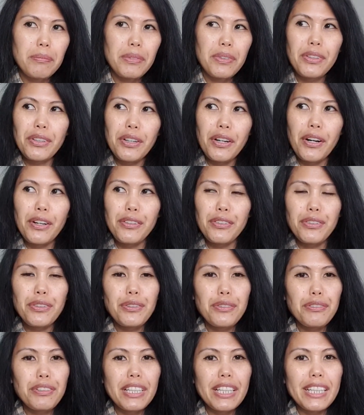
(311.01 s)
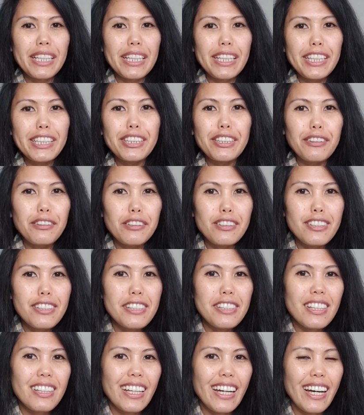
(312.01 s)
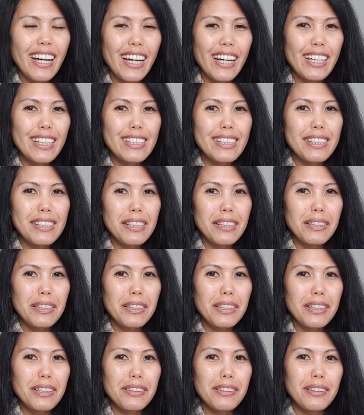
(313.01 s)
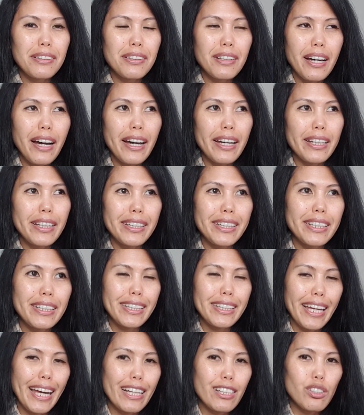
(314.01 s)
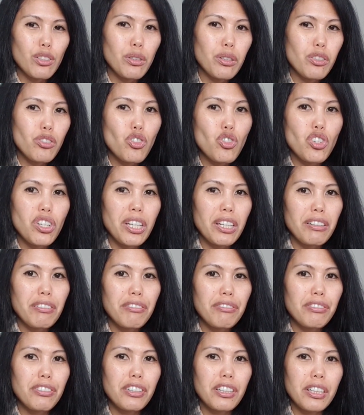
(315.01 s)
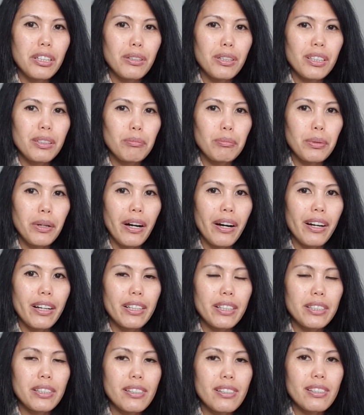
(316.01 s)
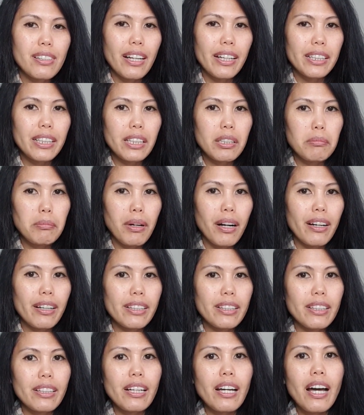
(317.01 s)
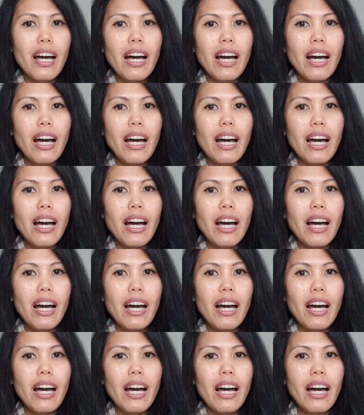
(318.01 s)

There are three goals that I get to achieve by designing my